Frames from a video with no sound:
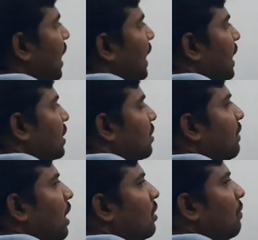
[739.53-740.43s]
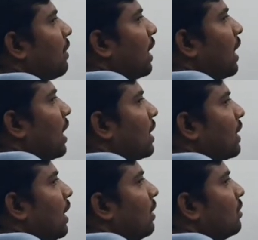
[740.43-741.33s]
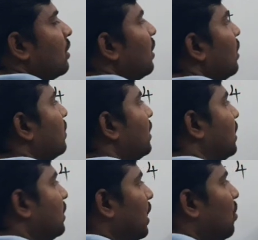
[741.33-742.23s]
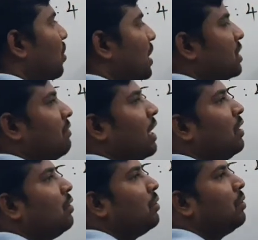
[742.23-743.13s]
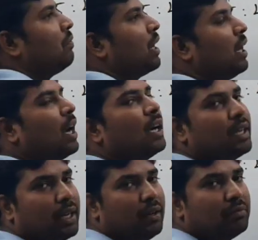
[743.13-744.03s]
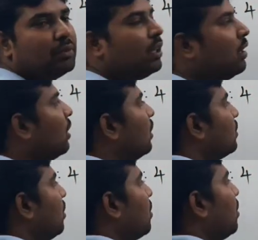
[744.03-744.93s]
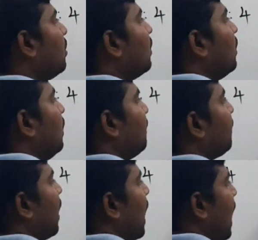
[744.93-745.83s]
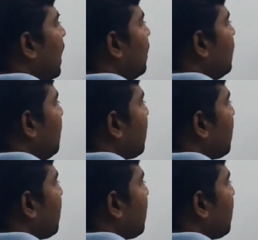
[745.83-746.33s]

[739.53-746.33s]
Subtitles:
highest value for an article. This is the lowest value for an article. So if add the